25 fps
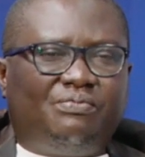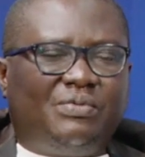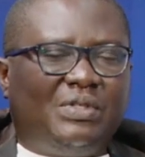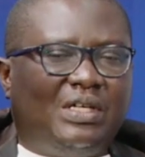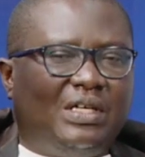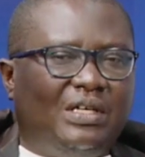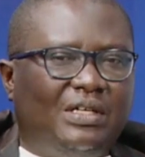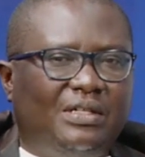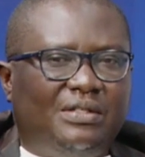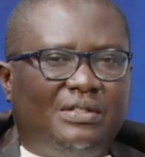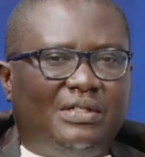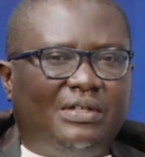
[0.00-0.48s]

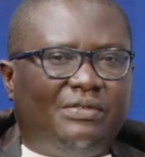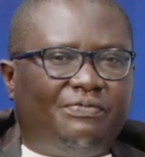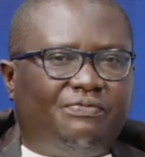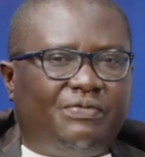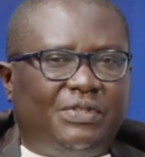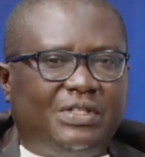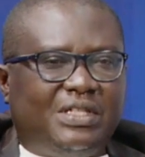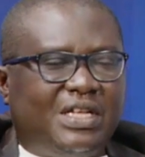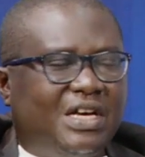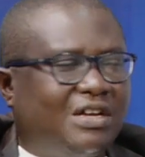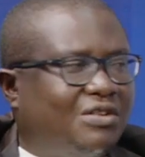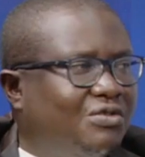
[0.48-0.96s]
the
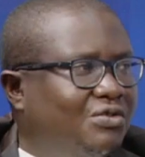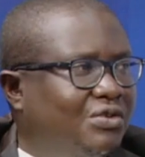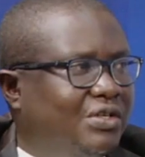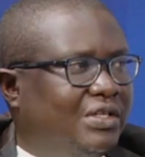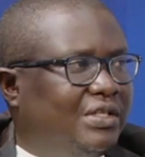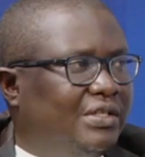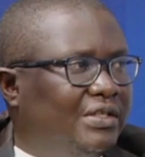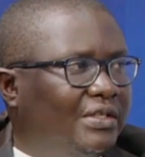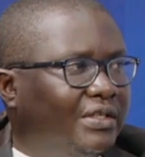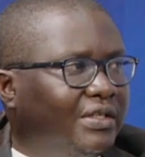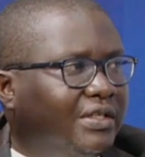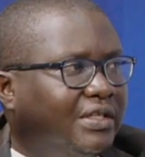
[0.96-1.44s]
feeder
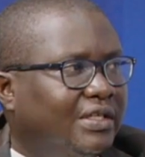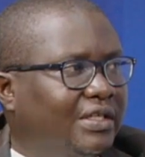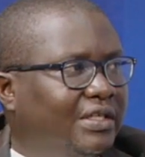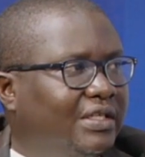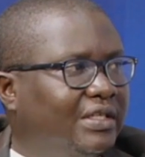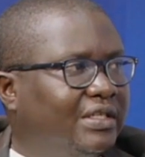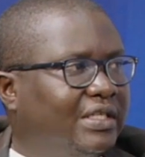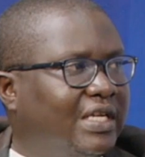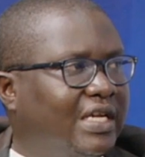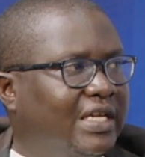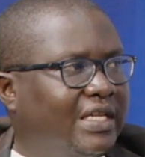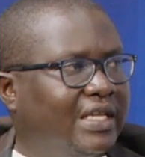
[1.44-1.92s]
roads
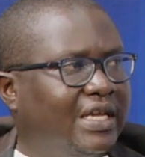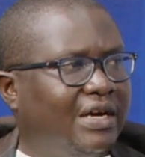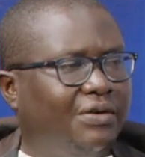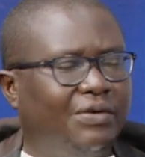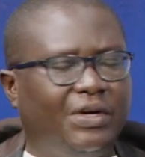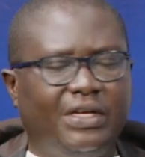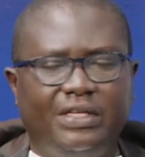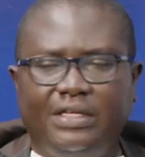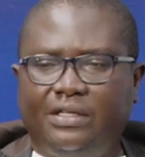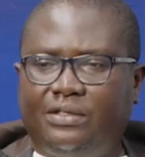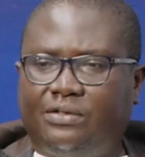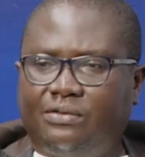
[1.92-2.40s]
inside there.
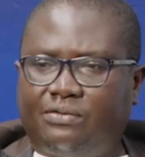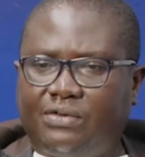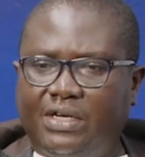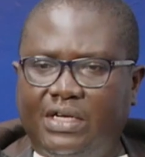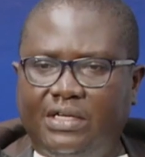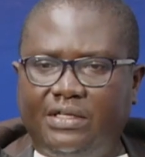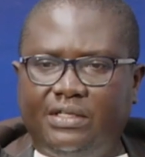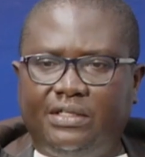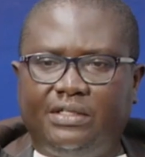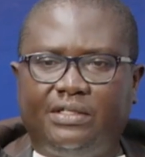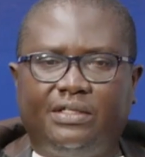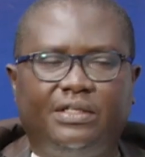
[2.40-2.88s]
When it
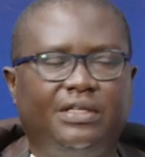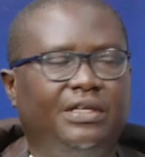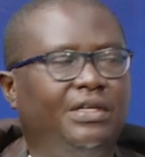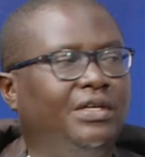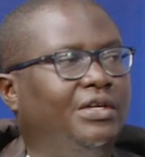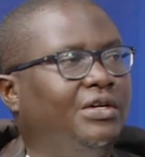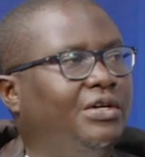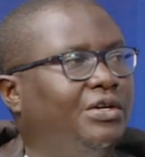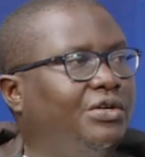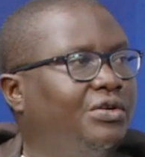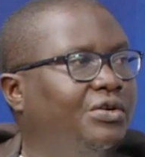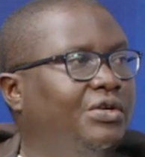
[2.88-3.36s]
rains,
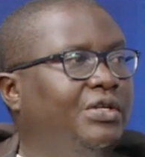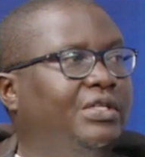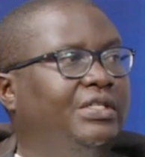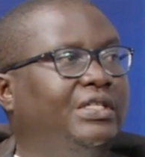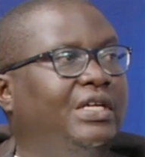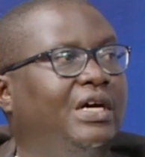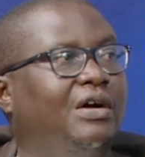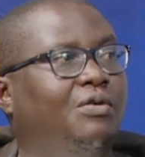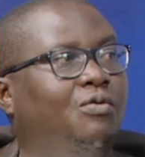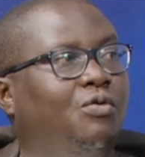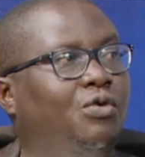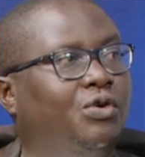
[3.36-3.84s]

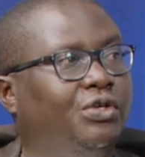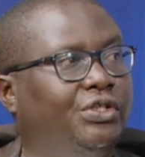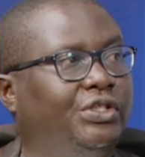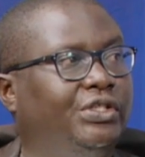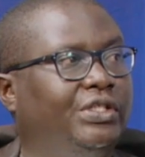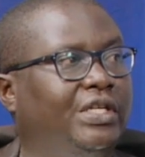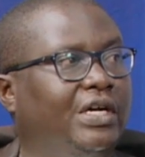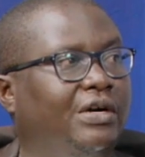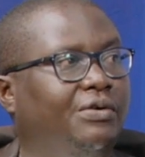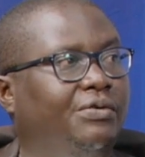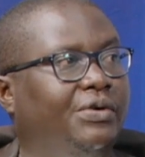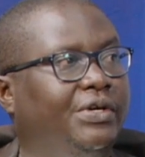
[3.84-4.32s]
roads are
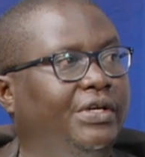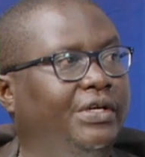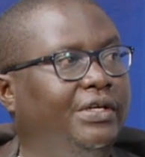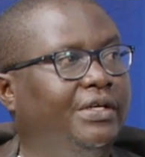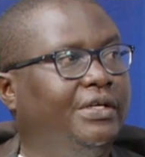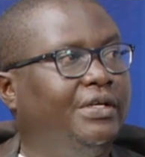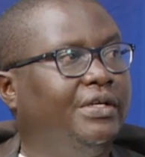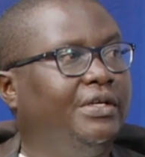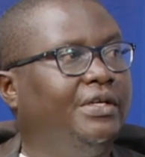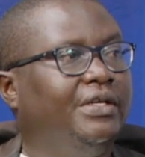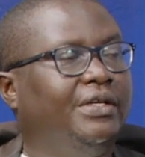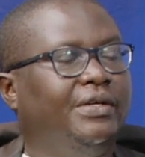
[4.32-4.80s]
washed
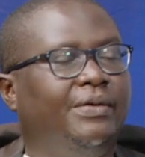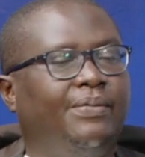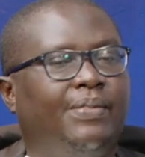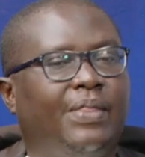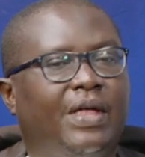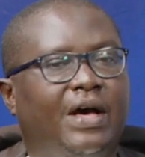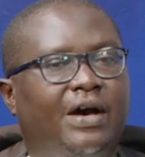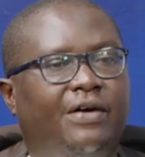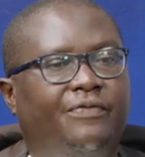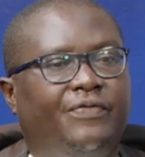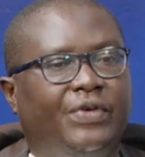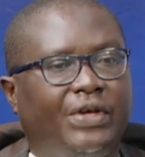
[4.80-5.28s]
away
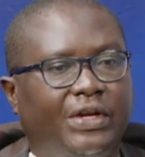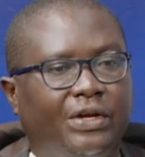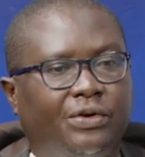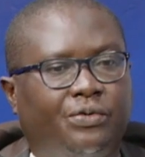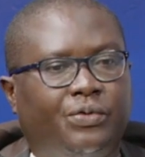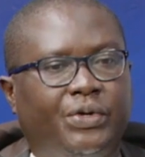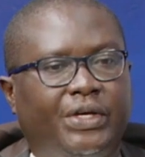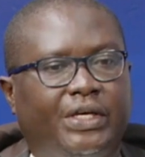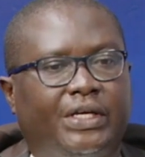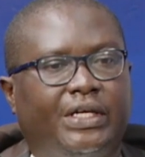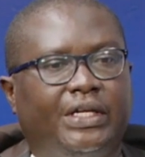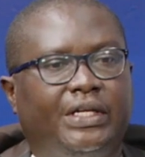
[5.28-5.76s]
very
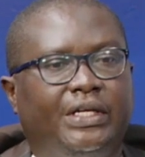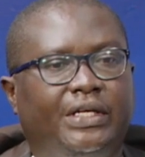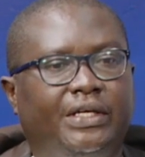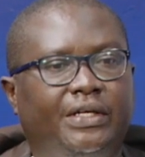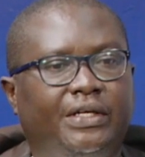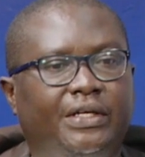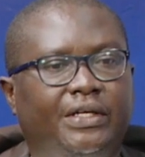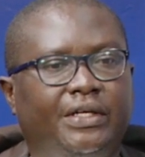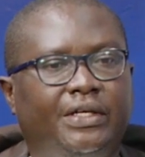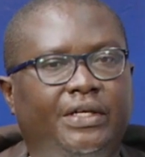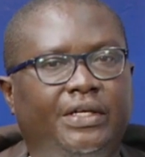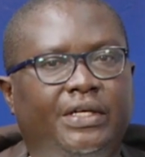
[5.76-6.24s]

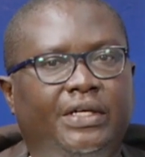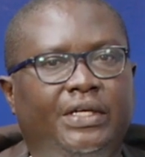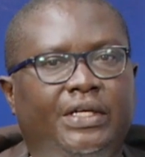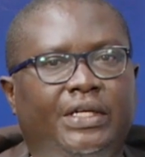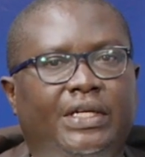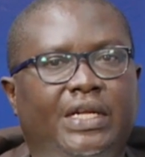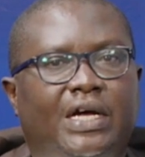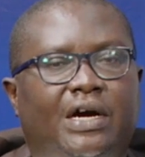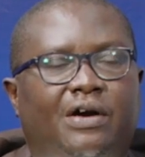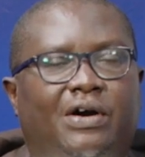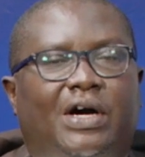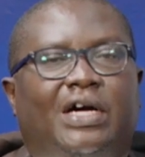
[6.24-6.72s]
quickly.
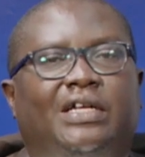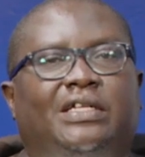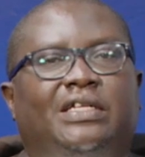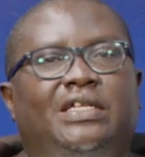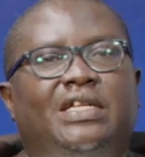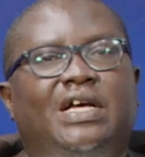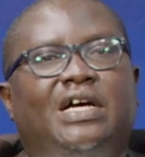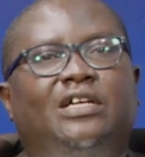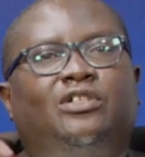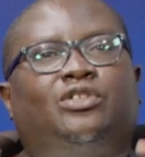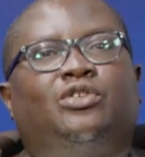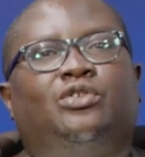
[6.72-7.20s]
Now at
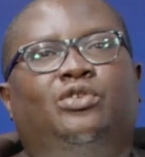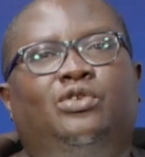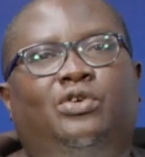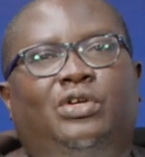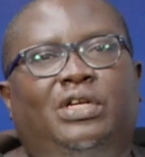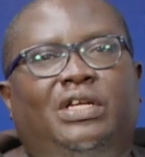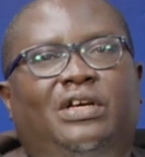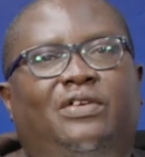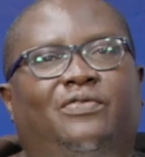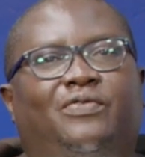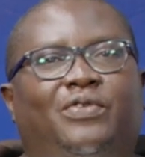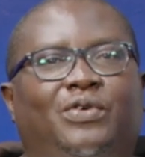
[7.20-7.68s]

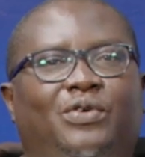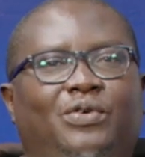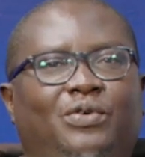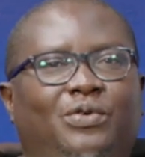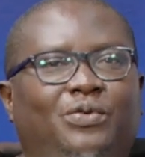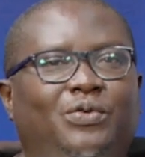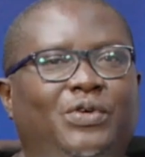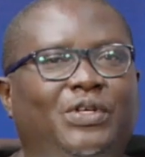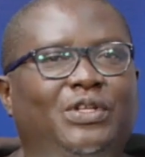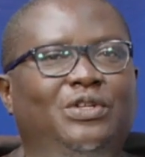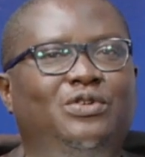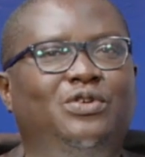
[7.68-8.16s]
national level,
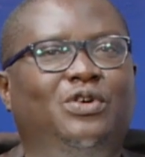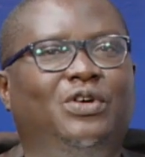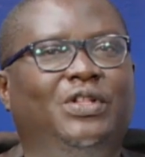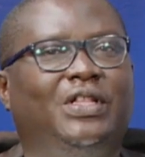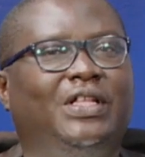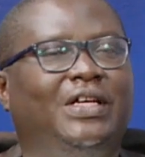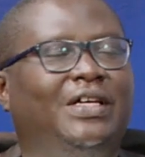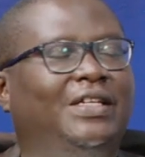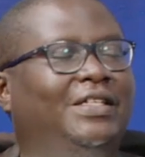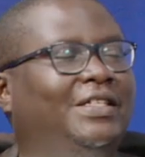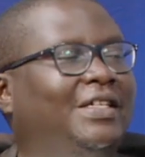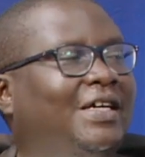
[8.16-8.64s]
we know
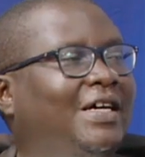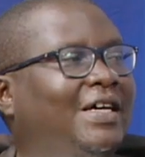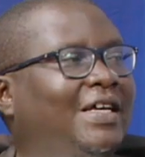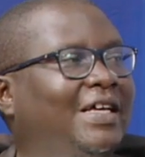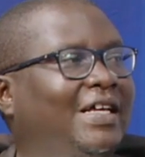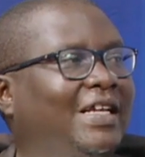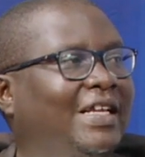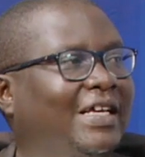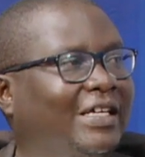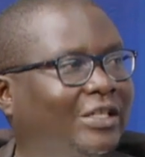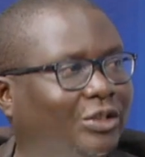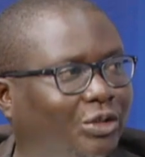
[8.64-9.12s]
that
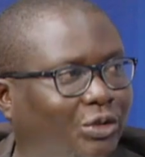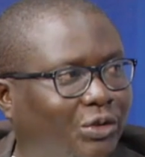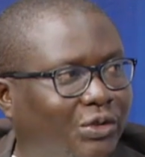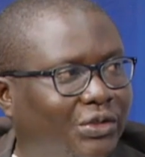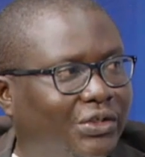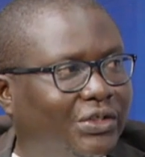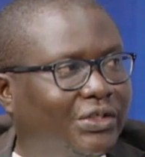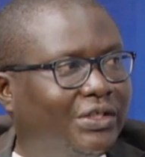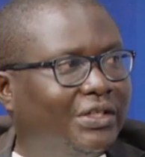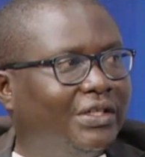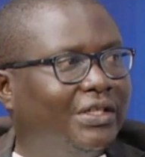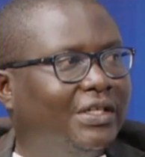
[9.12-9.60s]

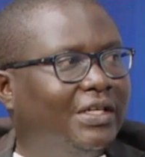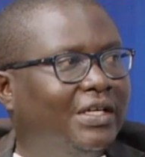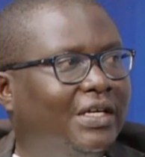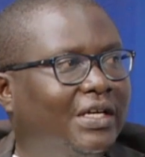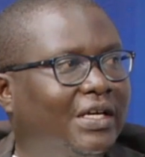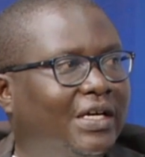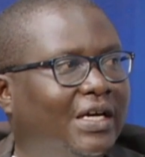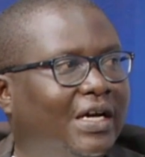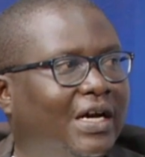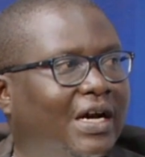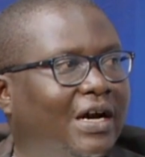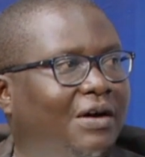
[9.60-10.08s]
elections
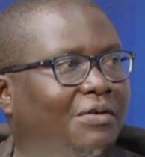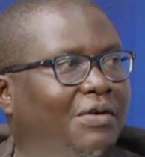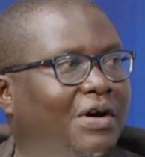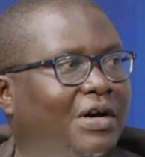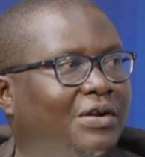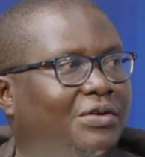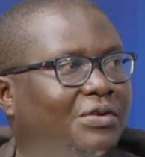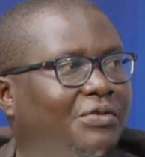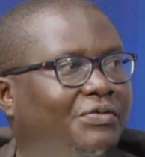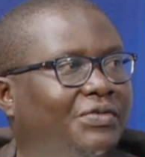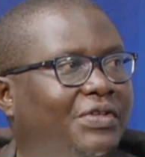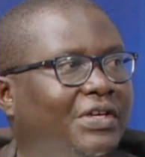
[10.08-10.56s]
are
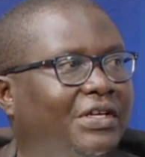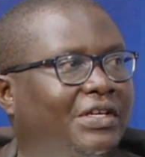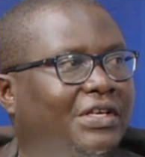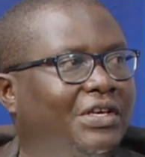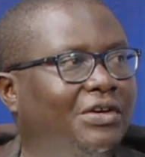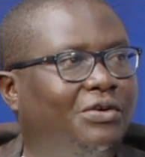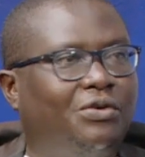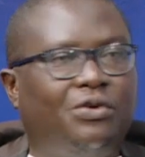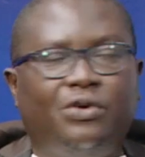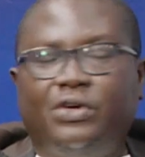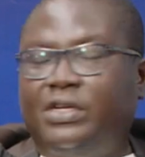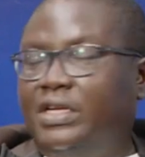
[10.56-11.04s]
one of the
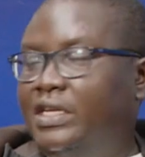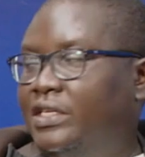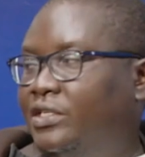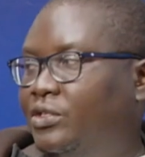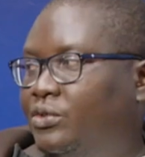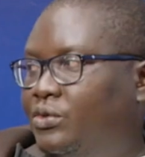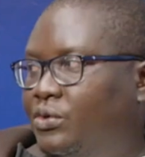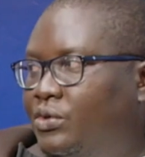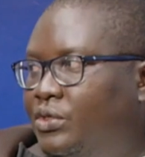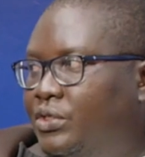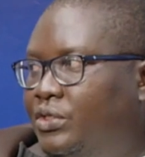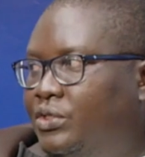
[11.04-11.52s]
key
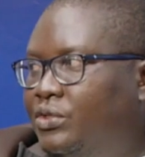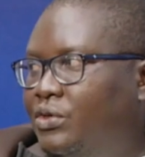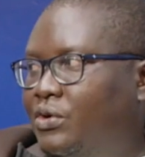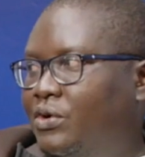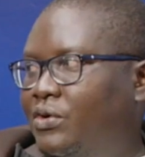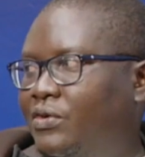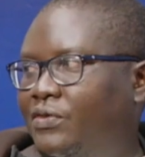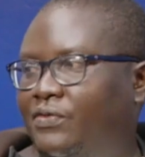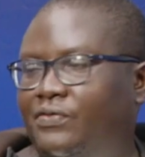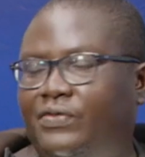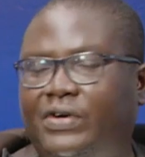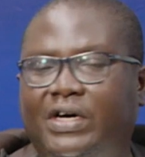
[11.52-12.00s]
cornerstones
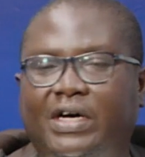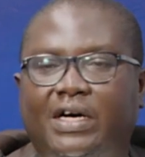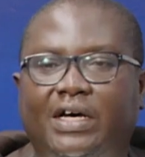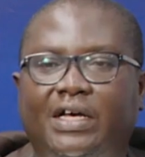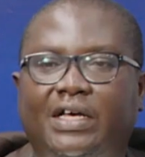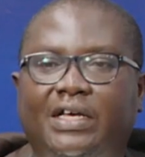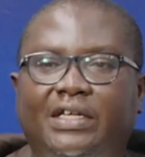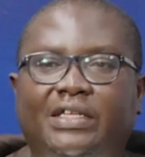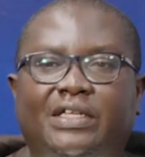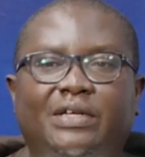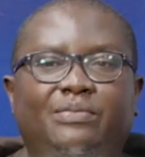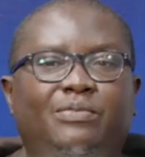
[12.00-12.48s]
of
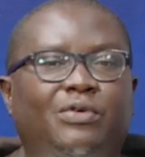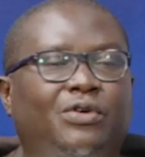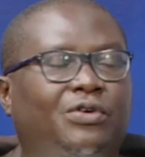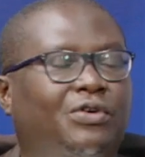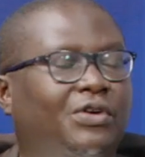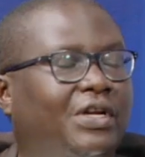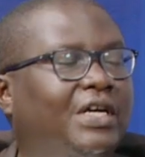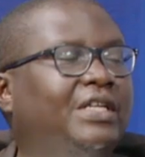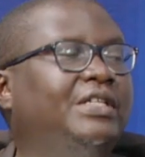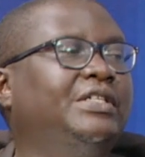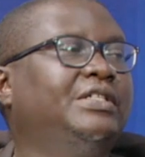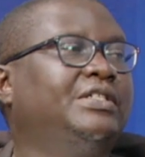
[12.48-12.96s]
a
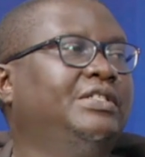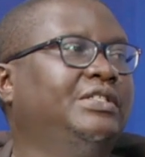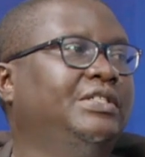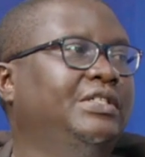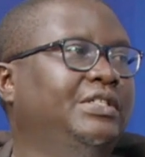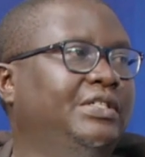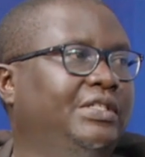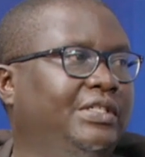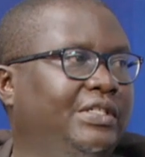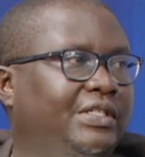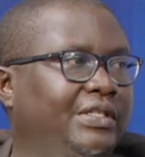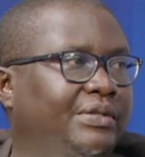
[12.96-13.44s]
democratic
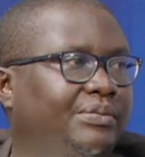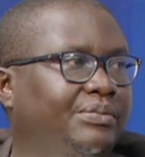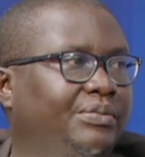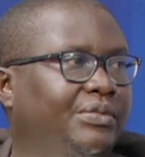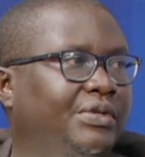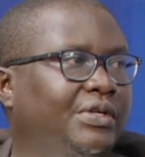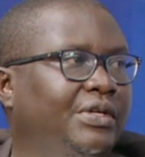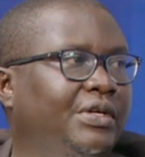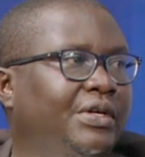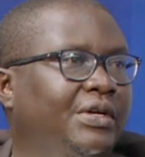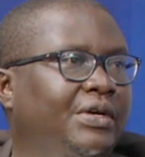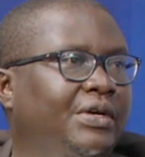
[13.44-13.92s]
system.